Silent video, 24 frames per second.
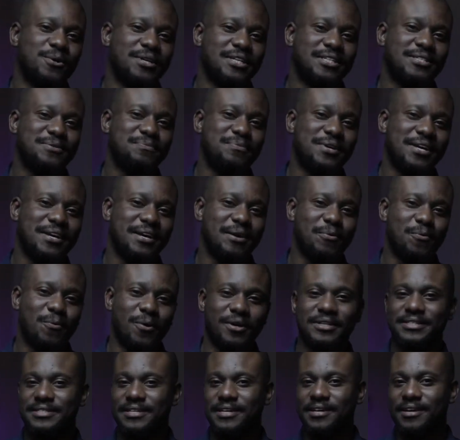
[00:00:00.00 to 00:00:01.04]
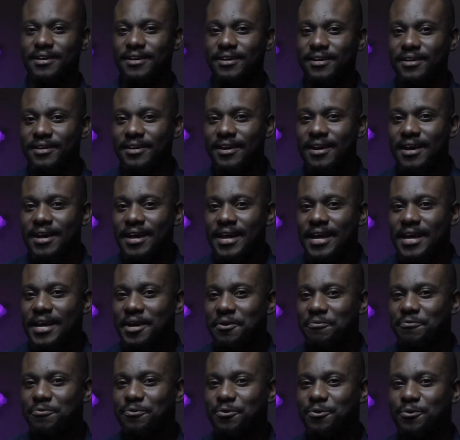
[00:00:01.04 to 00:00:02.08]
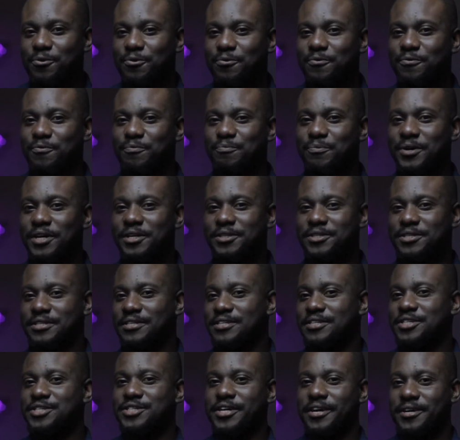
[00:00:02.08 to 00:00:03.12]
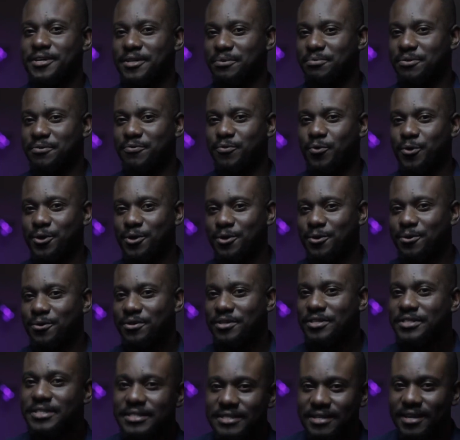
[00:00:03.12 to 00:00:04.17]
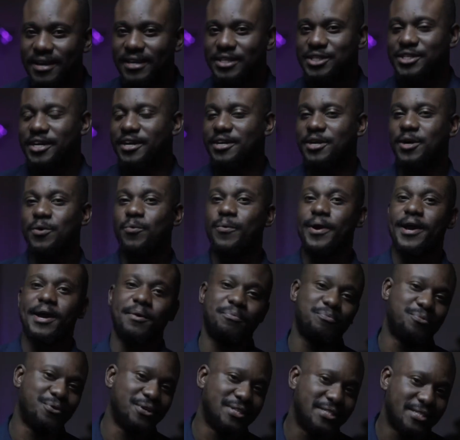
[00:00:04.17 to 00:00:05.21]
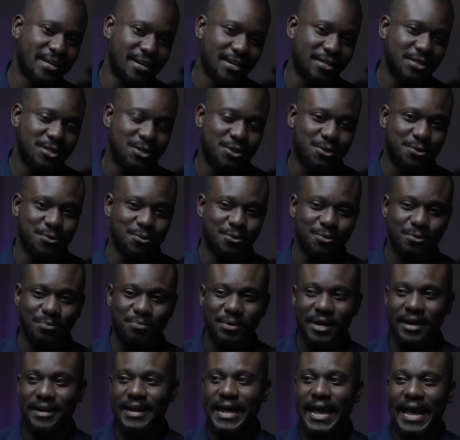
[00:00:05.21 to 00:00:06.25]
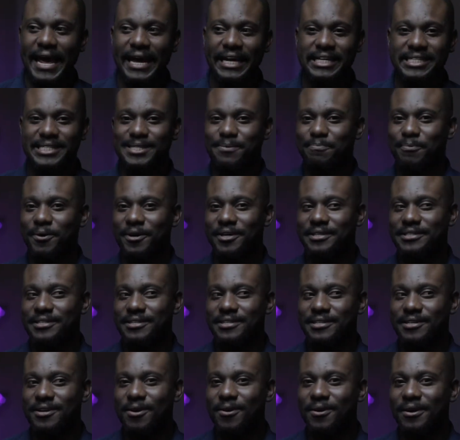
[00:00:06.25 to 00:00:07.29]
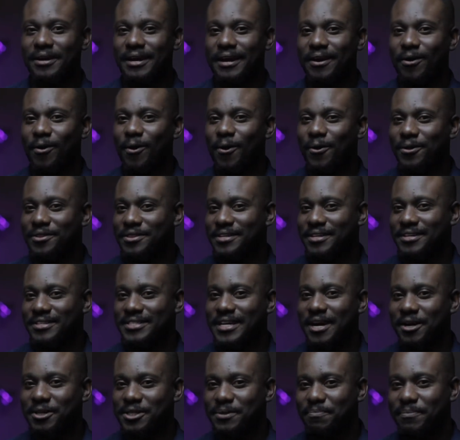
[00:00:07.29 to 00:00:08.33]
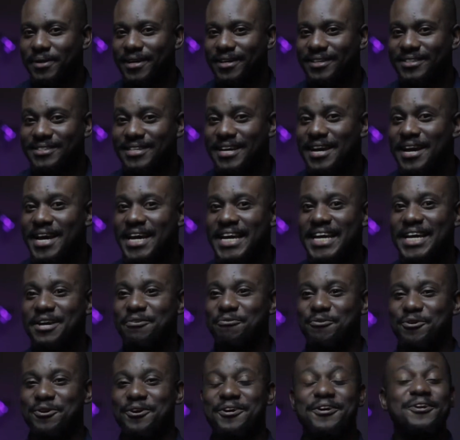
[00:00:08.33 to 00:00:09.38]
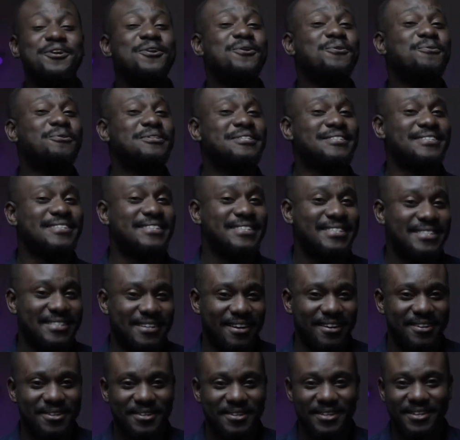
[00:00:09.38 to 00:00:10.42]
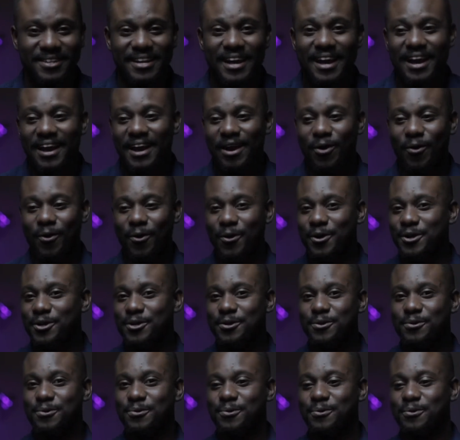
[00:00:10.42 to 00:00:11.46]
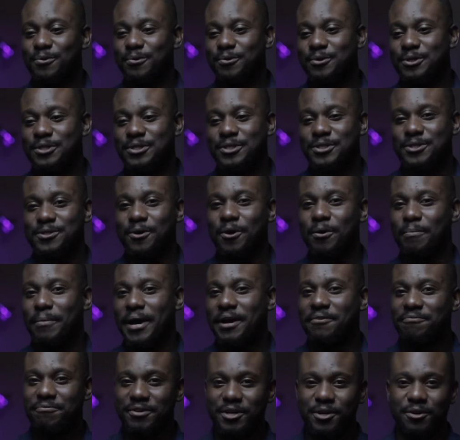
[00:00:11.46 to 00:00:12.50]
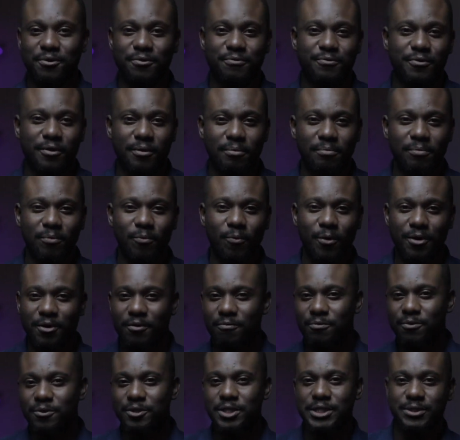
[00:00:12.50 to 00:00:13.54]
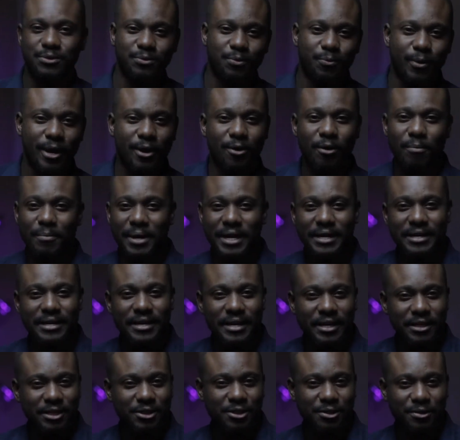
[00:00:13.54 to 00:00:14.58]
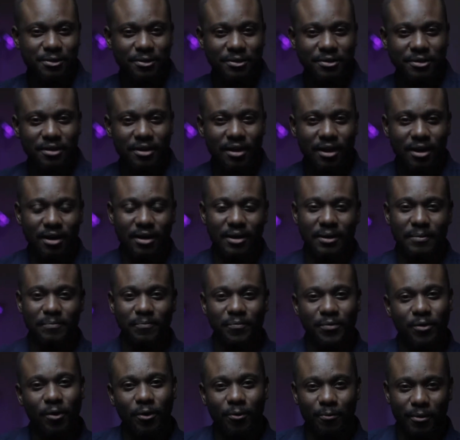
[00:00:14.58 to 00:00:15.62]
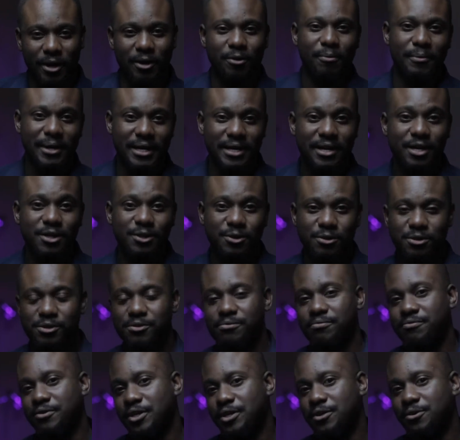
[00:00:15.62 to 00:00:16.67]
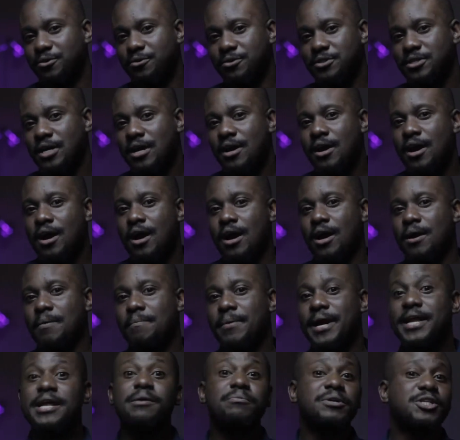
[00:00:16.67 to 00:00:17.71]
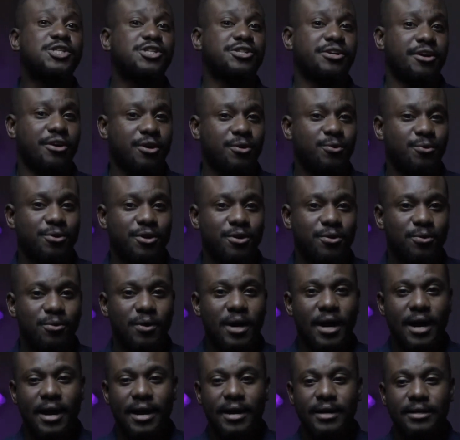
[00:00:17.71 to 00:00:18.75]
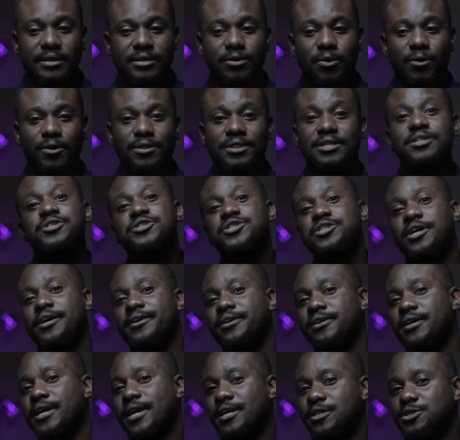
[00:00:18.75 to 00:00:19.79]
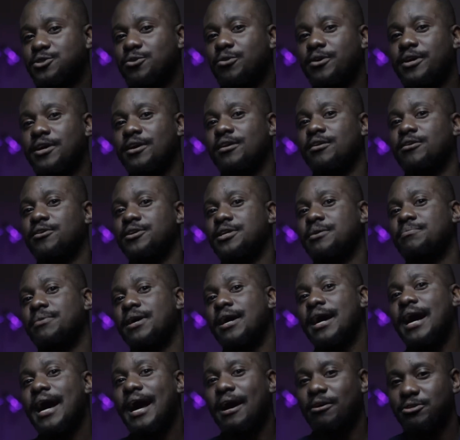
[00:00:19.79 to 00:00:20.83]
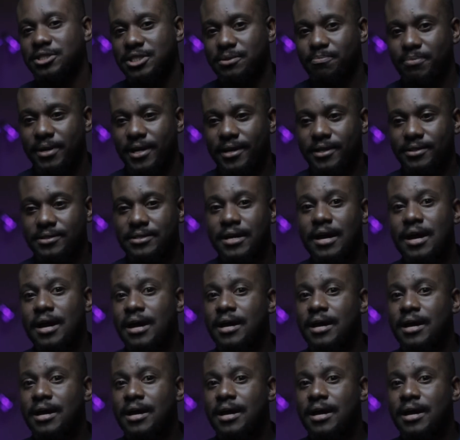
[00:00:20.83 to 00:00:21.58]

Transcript: it's me once again. If you've been to this channel before, you know this is that channel where I pretend to be an expert at all things houseplant. If you're new to this channel or you saw my video from one of those recommendation or recommended YouTube videos, my name is Shekrino, and on this channel I talk a lot about houseplants,